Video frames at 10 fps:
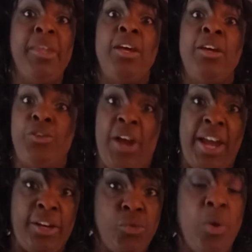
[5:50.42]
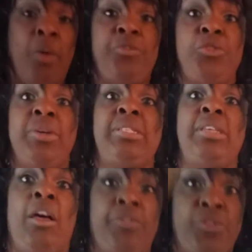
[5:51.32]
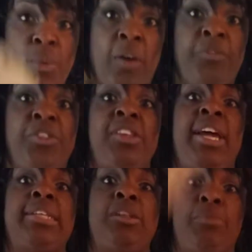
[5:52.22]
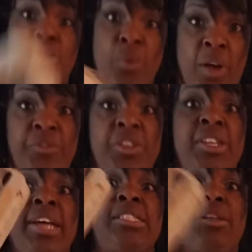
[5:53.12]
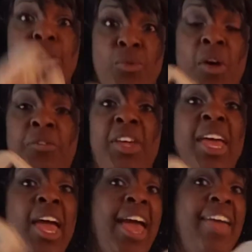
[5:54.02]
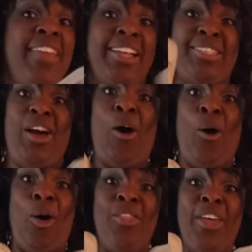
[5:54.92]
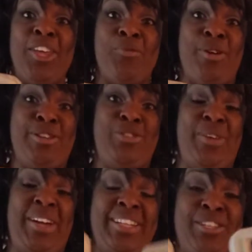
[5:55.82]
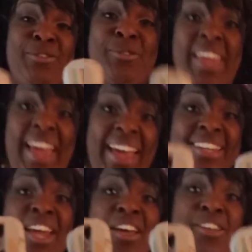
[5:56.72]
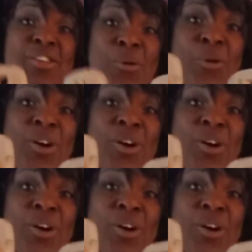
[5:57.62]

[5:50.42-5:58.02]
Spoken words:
You're adding 12 to itself, 12 to the next number, 12 to the next number, 12 to, and that's all that you are doing to get your